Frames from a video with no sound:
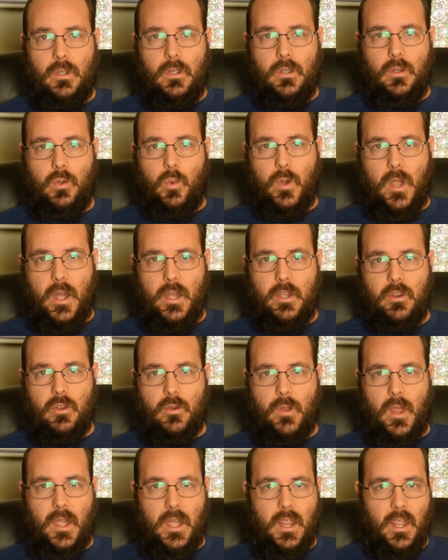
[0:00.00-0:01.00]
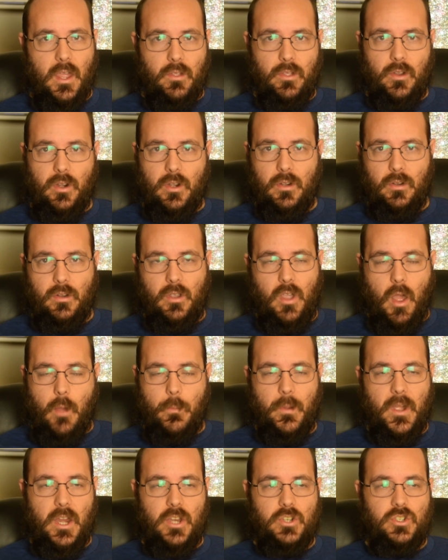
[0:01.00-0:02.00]
when I do any other
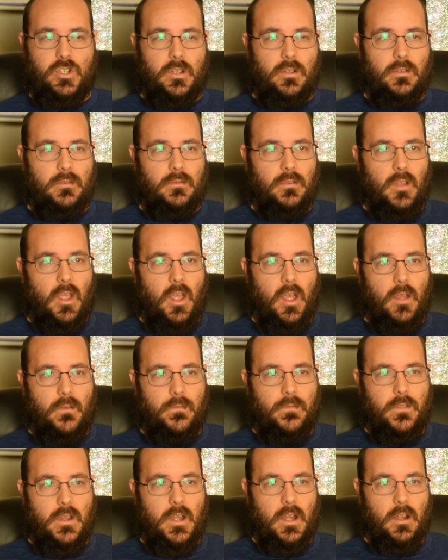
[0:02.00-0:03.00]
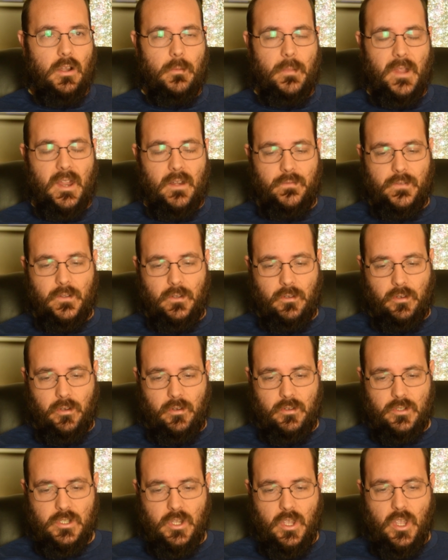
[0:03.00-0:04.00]
combination of the narrowband
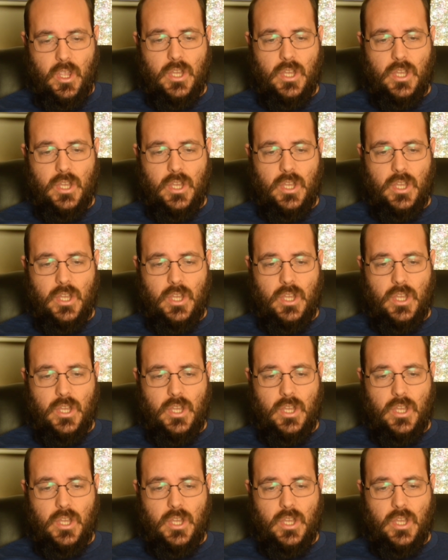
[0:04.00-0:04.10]
filters.